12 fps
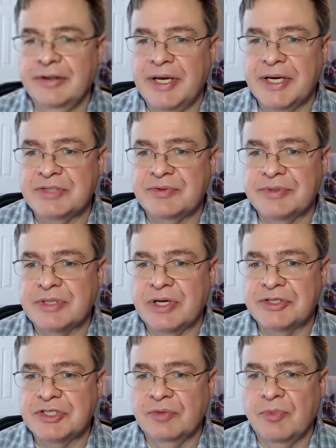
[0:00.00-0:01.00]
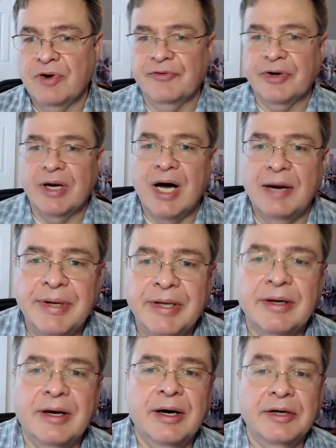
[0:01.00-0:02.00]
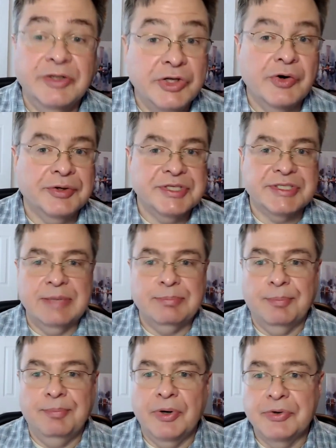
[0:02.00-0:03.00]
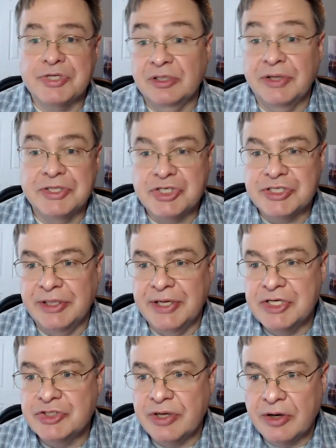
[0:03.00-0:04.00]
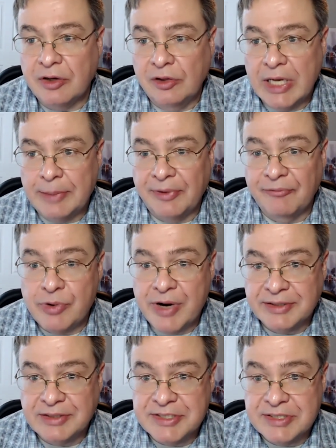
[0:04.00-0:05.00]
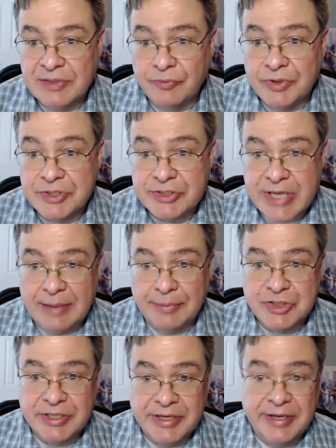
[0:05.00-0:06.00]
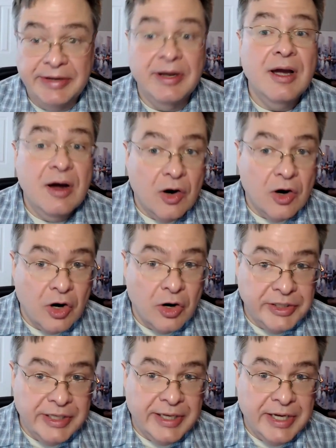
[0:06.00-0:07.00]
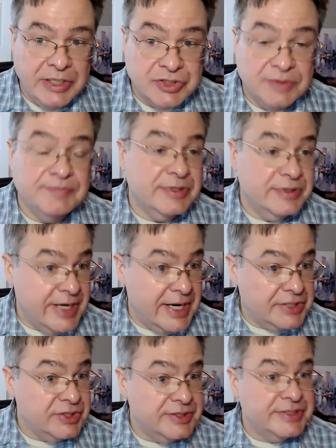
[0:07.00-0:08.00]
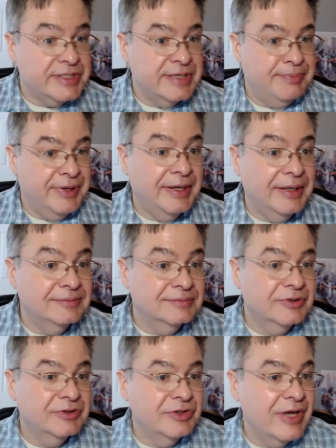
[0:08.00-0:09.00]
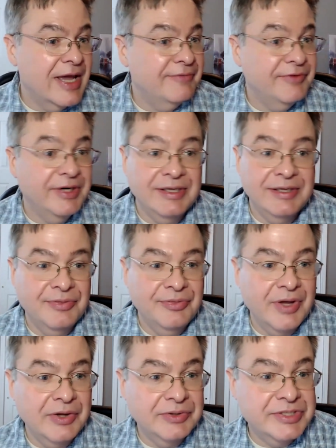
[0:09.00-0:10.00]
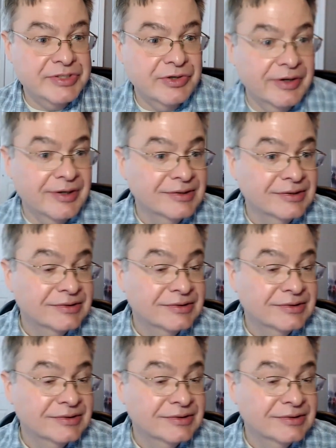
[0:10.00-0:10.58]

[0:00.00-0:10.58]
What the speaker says: next one's also more of a comment. New York State proposed legislation on collaborative practice that would establish an RDH-CP. Do you have any thoughts or?